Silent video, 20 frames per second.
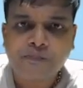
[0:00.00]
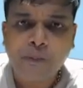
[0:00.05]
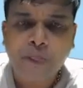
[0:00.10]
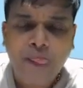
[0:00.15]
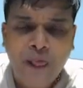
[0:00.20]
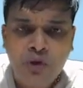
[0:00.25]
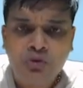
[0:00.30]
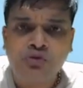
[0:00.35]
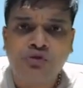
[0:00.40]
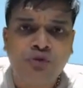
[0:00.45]

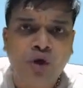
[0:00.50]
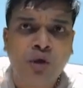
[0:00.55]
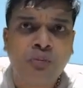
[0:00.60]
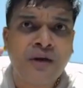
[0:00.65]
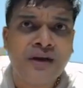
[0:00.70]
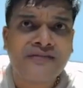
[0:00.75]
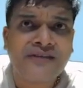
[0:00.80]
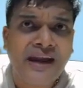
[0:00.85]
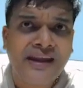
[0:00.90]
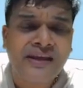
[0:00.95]
Who
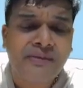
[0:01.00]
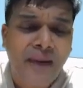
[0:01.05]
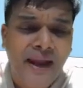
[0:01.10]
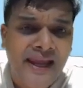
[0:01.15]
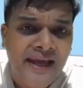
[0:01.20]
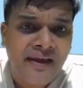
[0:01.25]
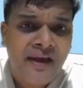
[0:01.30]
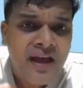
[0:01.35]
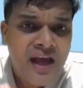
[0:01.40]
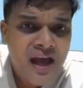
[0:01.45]
formulated strategy?
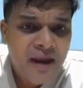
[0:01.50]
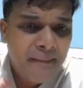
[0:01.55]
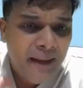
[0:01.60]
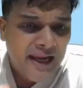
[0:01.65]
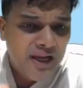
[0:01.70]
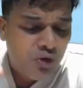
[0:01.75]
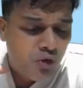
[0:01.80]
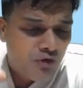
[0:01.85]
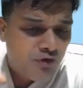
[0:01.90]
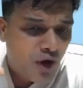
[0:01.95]
Malik.
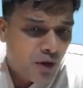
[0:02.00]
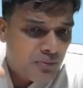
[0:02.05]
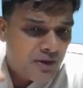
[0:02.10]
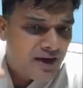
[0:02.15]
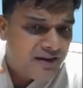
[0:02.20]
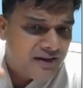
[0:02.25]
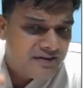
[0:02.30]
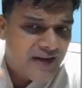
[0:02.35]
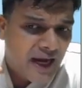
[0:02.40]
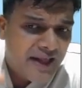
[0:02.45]
Malik, who
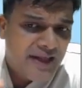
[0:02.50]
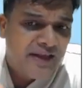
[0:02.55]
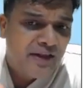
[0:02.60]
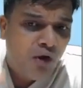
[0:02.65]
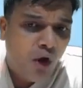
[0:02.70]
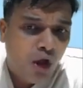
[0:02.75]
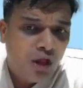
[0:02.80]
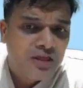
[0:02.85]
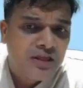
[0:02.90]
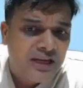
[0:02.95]
formulated the strategy?
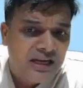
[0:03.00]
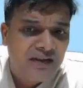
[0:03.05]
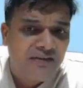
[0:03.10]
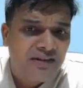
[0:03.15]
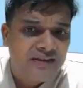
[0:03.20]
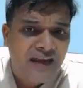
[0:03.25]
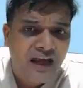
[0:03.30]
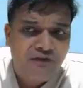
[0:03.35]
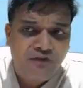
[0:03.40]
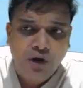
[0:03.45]
All three
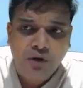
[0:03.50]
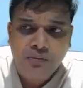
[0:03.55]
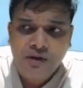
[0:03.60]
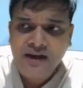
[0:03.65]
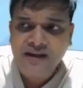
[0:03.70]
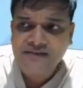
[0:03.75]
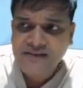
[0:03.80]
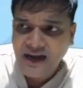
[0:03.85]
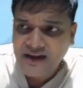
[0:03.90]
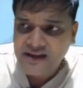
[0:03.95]
levels are
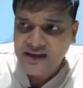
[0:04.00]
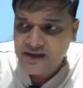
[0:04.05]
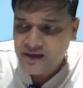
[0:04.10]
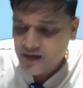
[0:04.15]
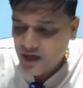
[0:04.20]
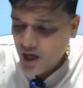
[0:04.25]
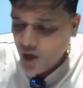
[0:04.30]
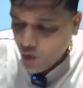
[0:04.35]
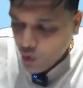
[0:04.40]
formulating strategy.